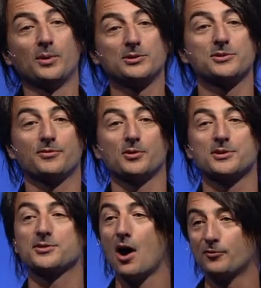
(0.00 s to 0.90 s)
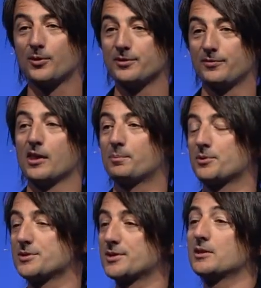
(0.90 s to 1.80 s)
Windows Phone software
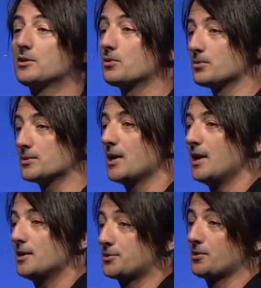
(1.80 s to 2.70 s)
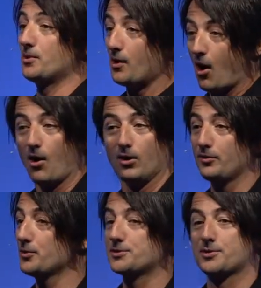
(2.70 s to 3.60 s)
developers can use. So all
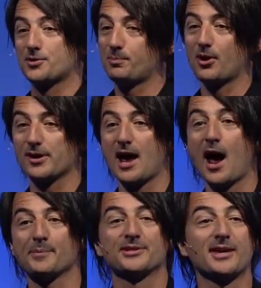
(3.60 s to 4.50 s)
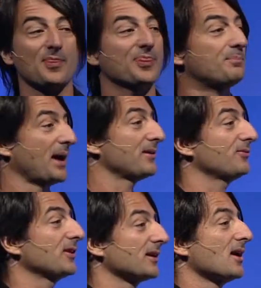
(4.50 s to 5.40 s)
of those third-party apps get the
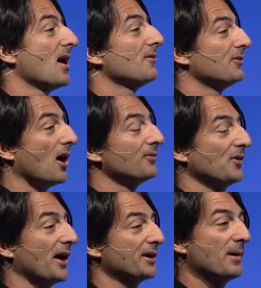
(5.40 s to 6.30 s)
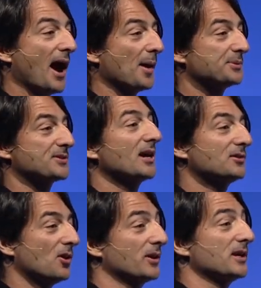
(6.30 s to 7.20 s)
benefit of offline maps and
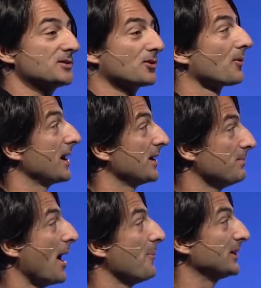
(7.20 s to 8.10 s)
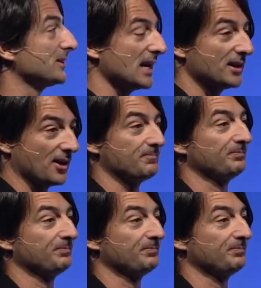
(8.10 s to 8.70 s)
Nokia's great mapping data.